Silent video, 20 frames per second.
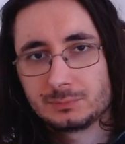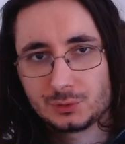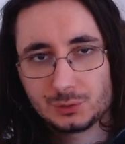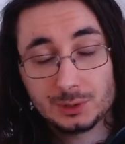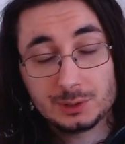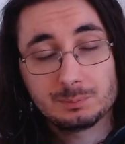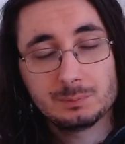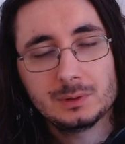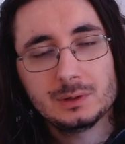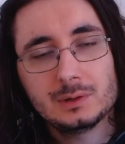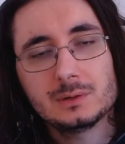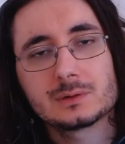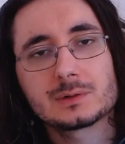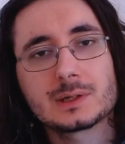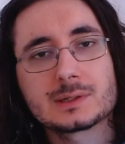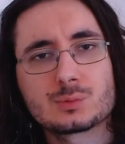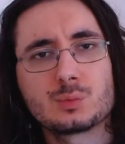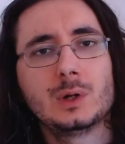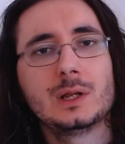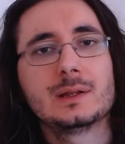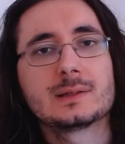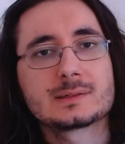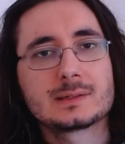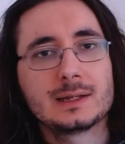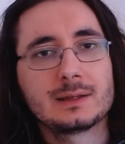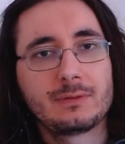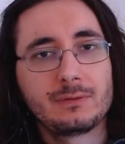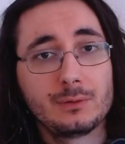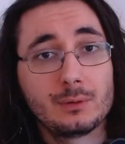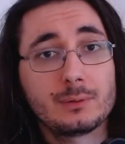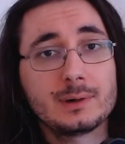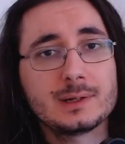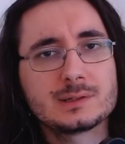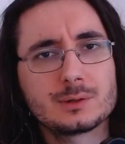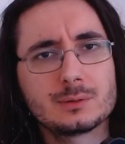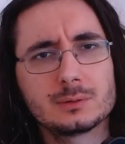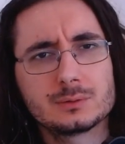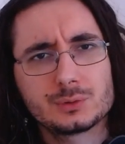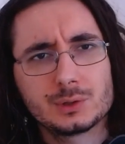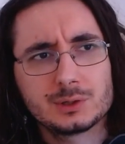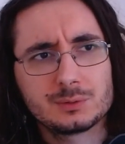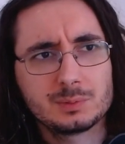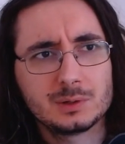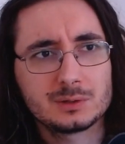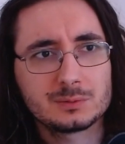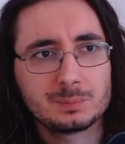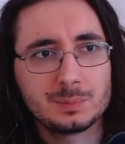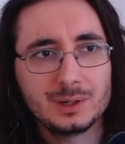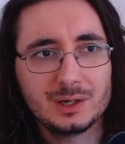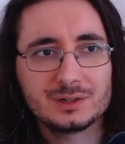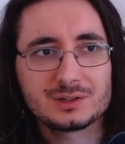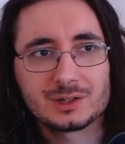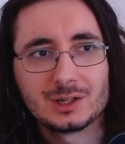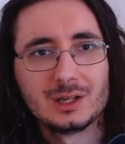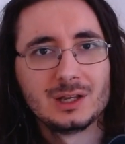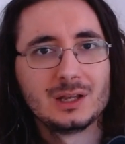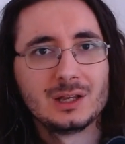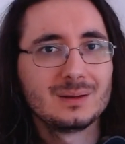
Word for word: treatment as well as like theoretical treatment but